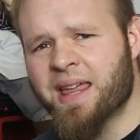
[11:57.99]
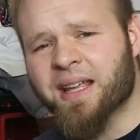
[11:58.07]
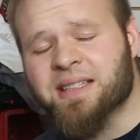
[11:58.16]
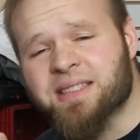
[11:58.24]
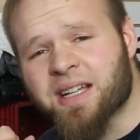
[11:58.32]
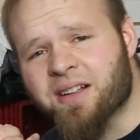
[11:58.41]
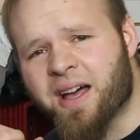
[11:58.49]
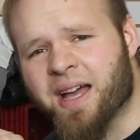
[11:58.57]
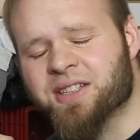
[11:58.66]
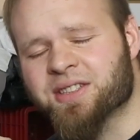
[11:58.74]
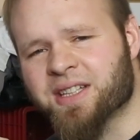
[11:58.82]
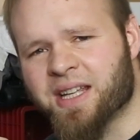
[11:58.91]
That sale
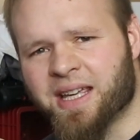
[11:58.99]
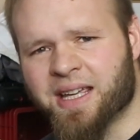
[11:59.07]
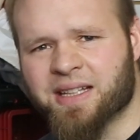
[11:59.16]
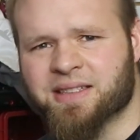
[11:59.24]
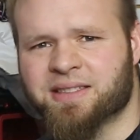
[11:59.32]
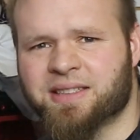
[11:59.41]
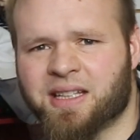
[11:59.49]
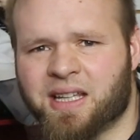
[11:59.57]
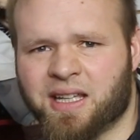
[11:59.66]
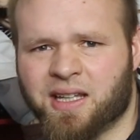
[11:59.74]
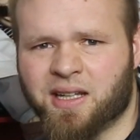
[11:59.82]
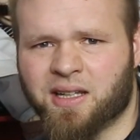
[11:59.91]
actually ends
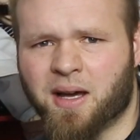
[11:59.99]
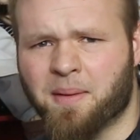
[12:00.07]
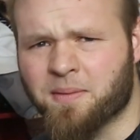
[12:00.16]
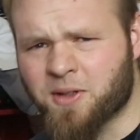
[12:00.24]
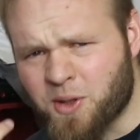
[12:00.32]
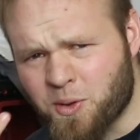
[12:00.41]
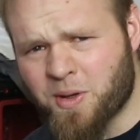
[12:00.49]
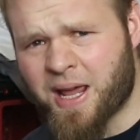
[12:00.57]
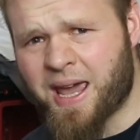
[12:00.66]
in 2